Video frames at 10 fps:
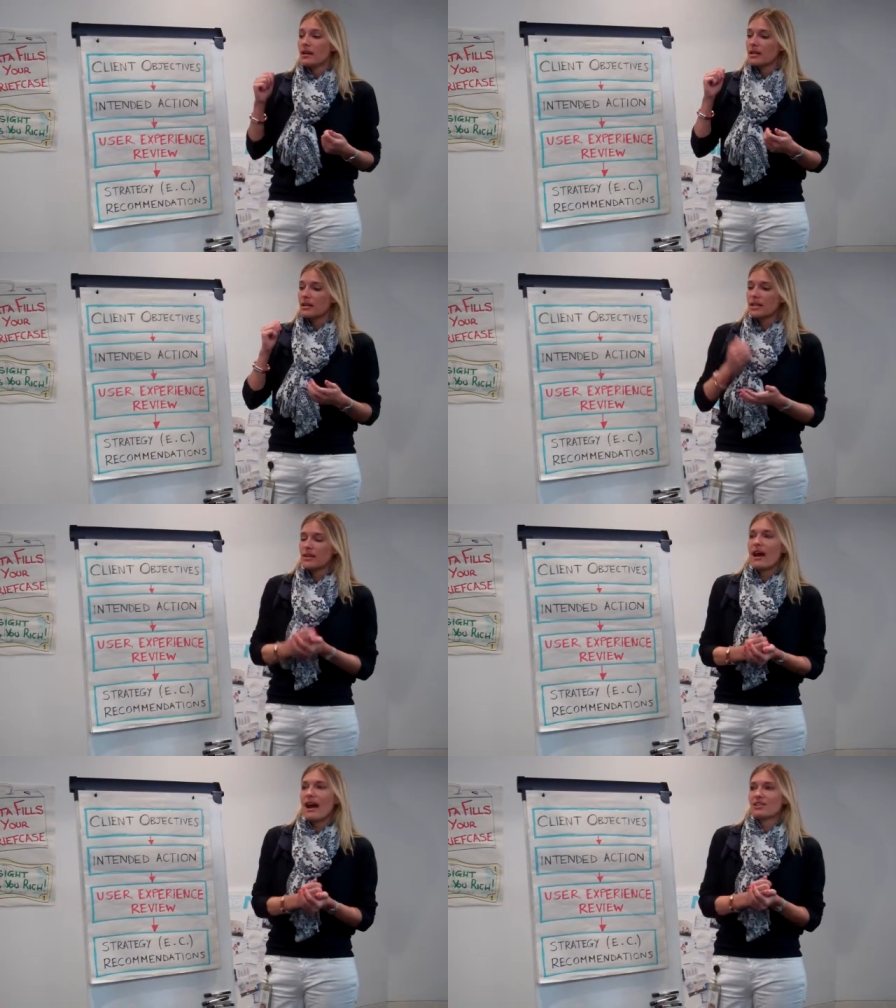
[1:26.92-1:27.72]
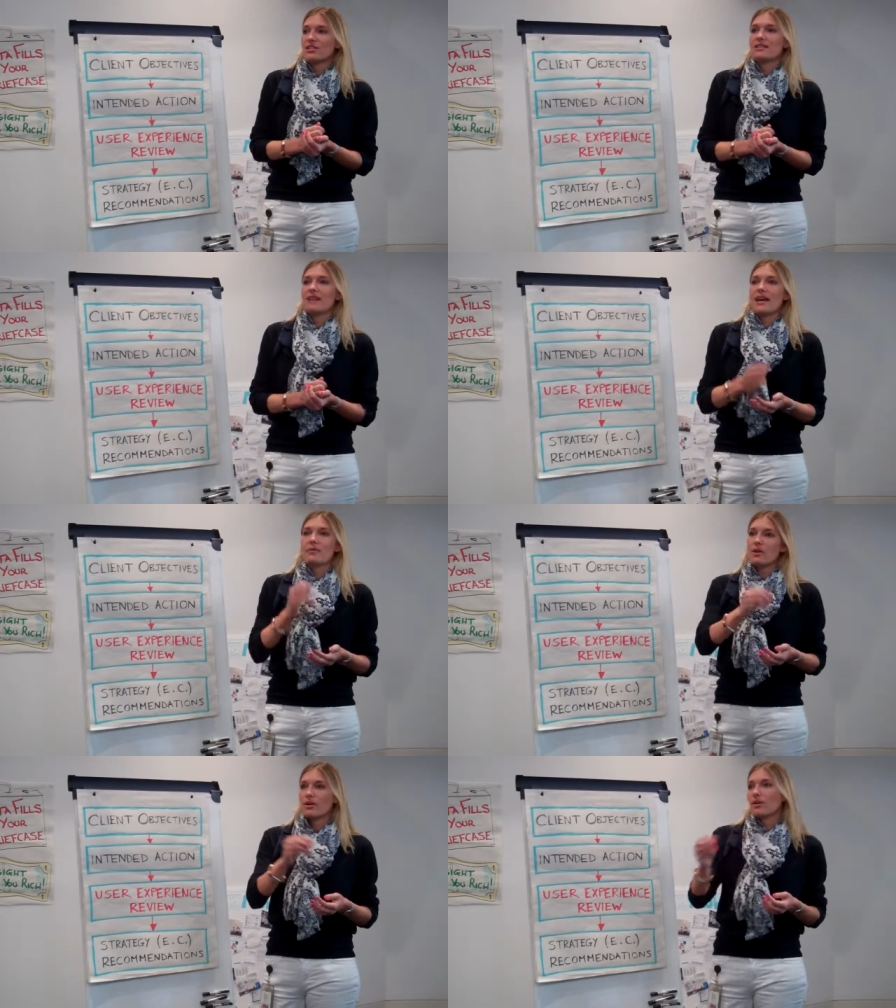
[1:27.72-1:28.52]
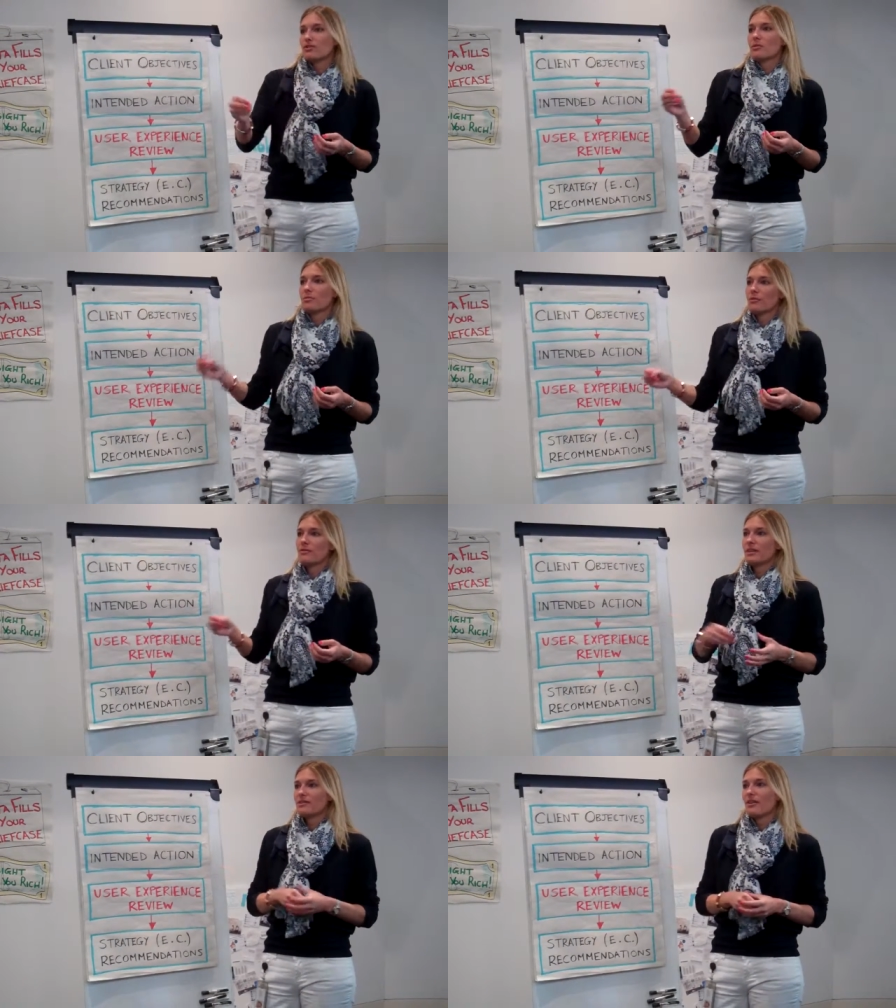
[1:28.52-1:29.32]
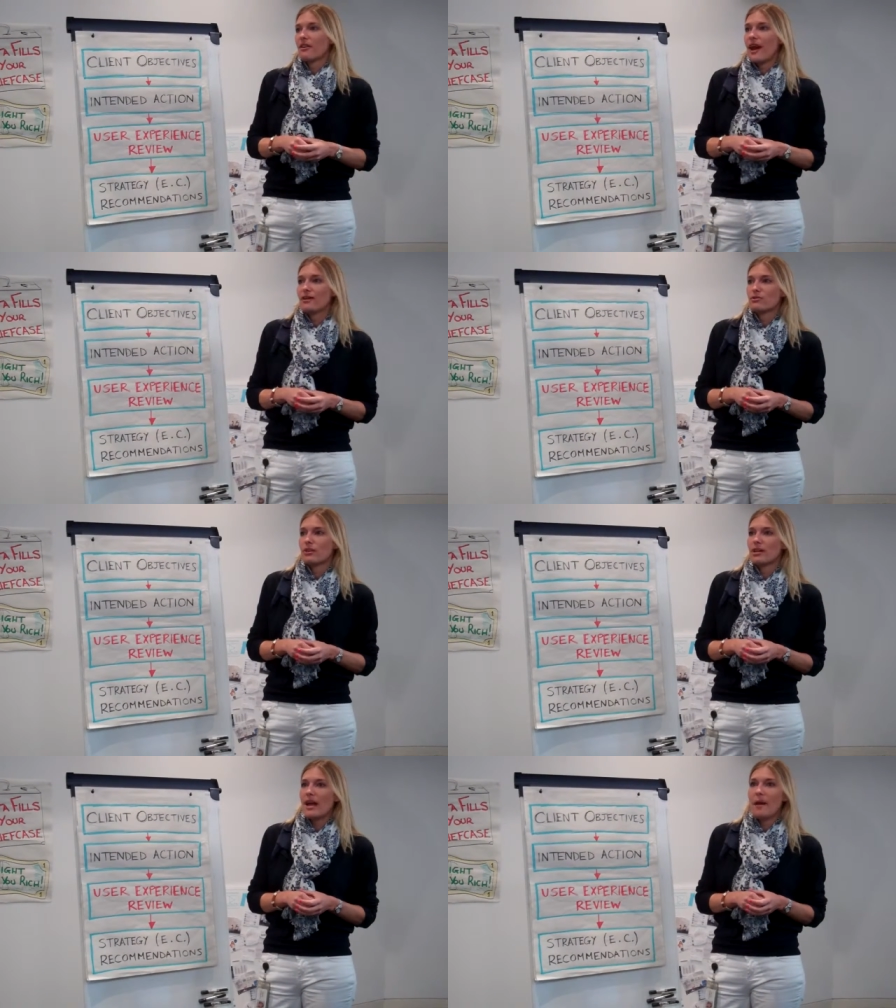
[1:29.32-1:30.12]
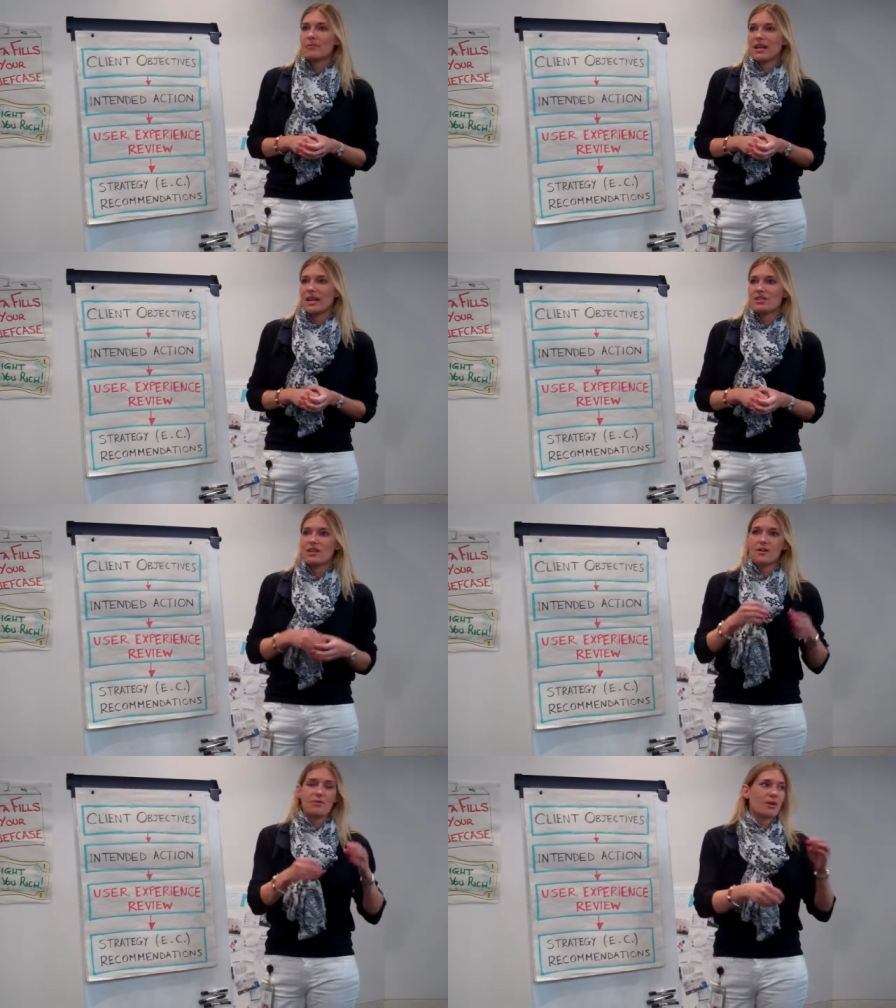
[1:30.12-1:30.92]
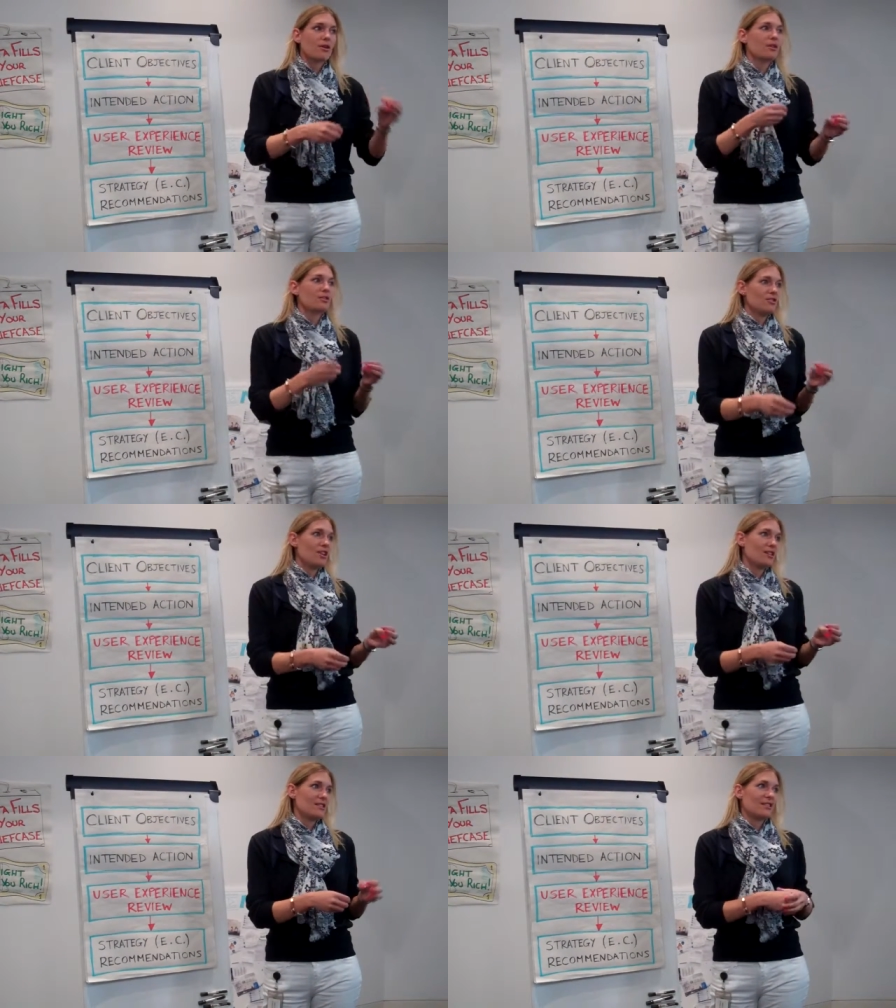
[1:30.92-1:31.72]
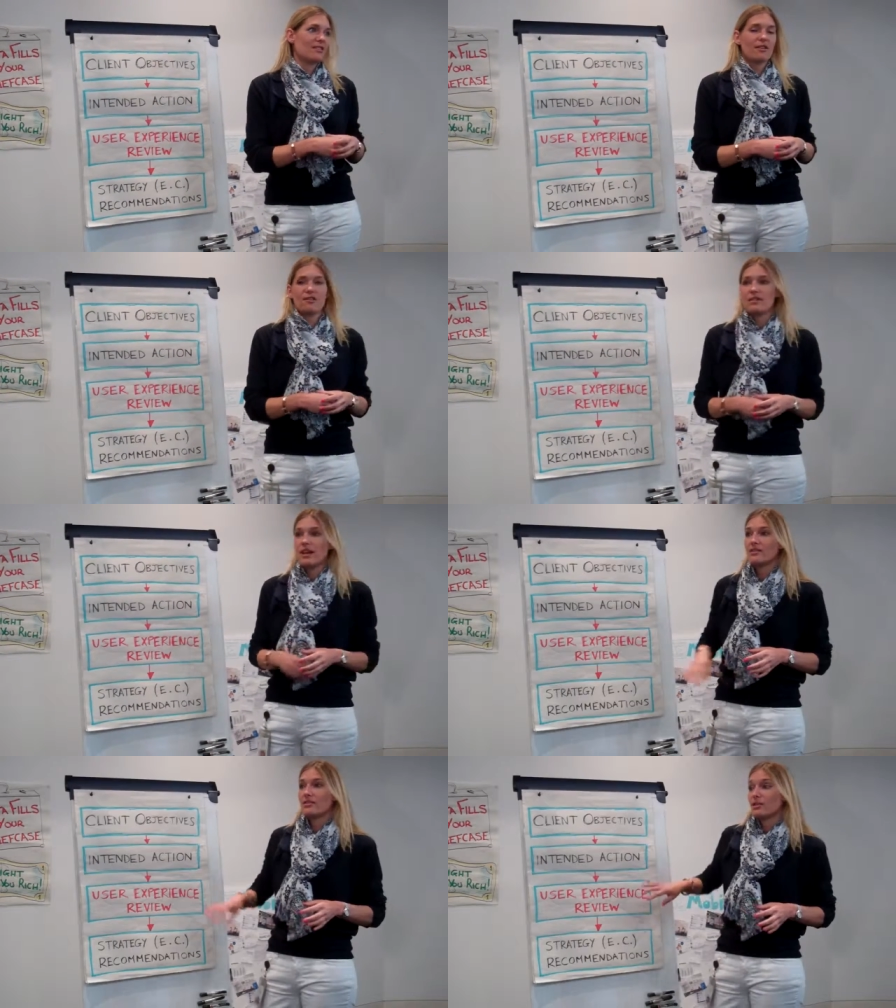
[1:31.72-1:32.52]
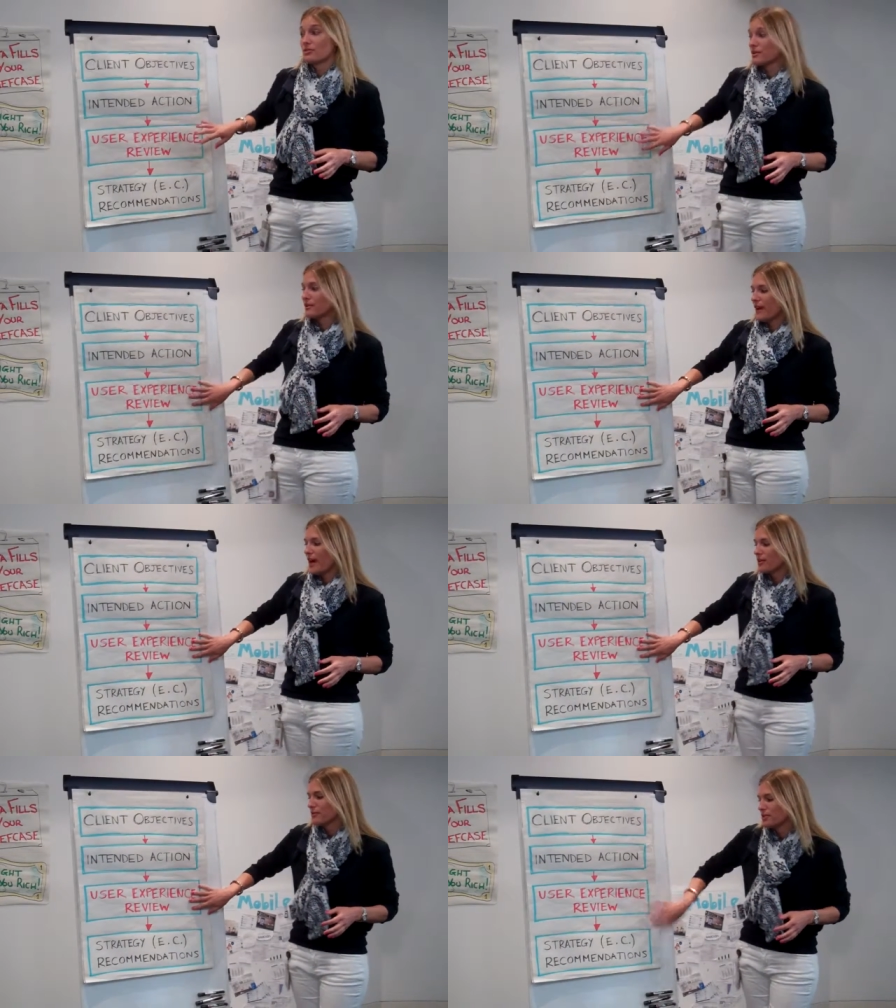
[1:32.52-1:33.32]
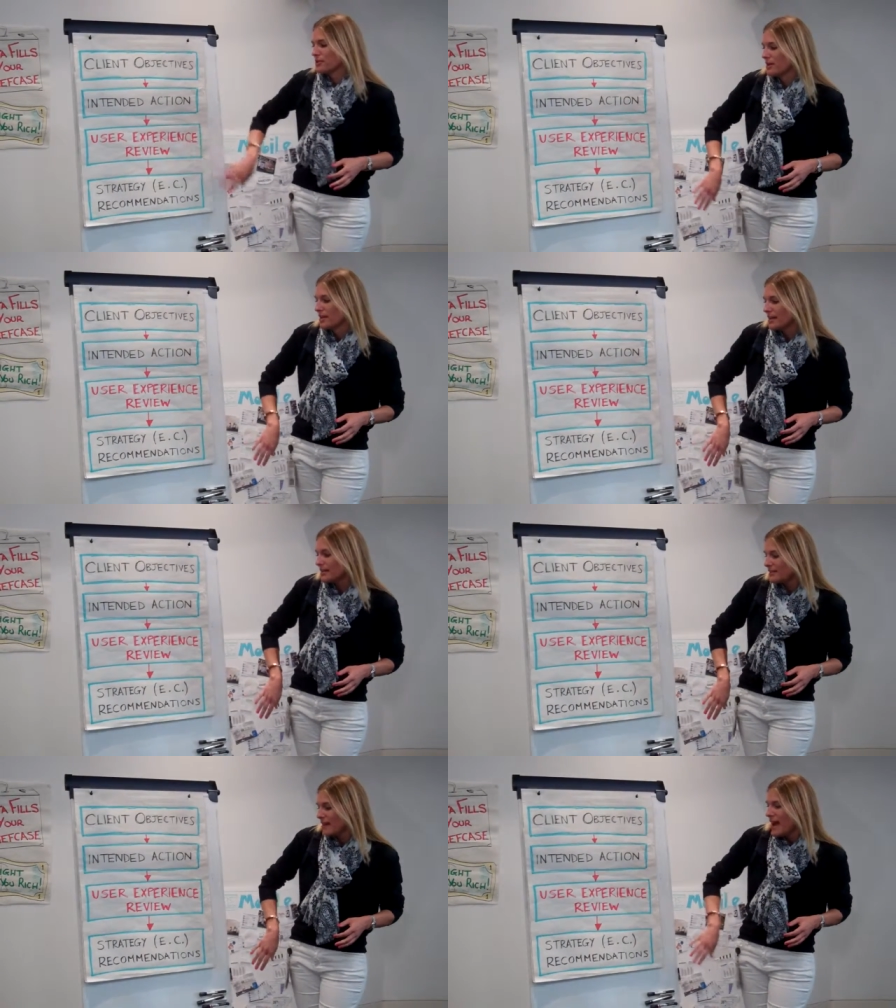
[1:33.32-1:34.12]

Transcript: clear action saying we're going to improve this on our Android application and we're going to change this on our site. So there's real value in doing this.